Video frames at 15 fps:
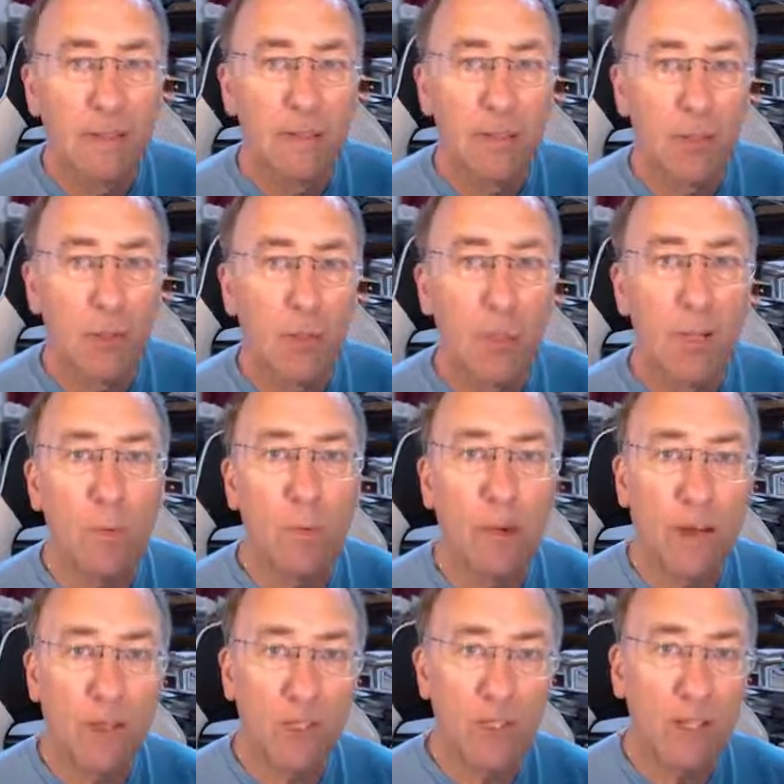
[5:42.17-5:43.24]
So we were
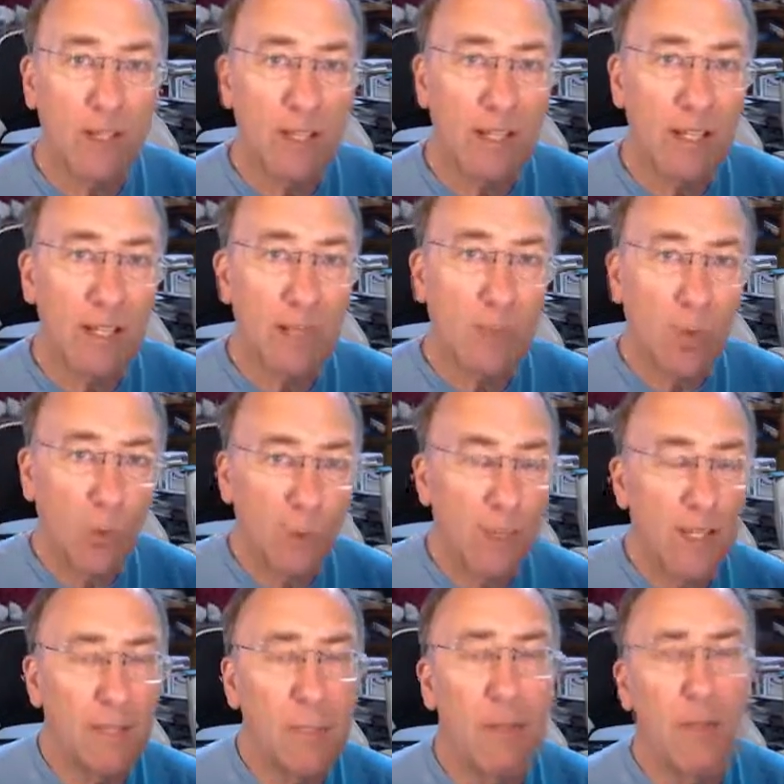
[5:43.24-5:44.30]
actually sending more
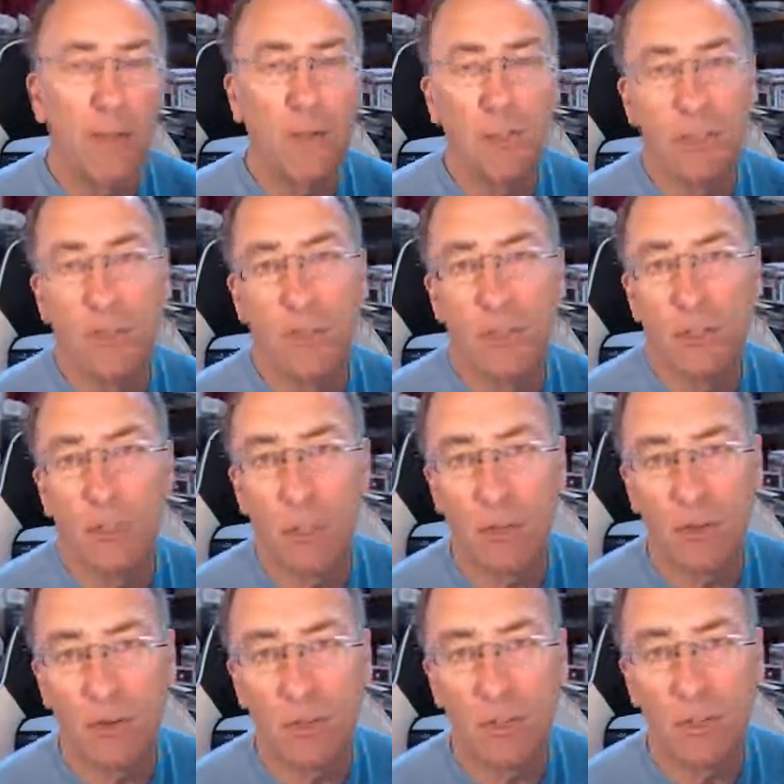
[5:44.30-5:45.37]
emails than the
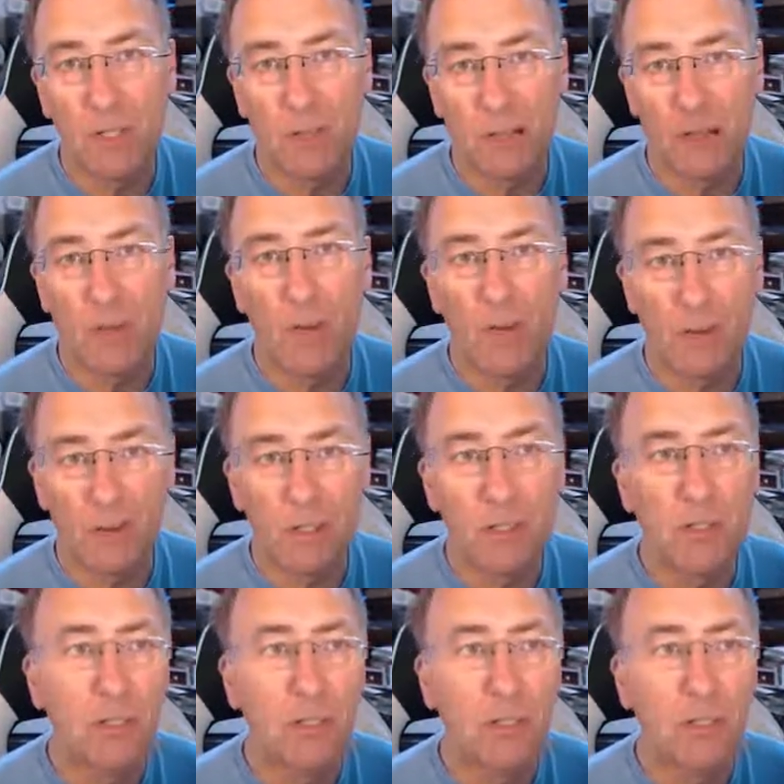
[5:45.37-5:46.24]
server was allowing us,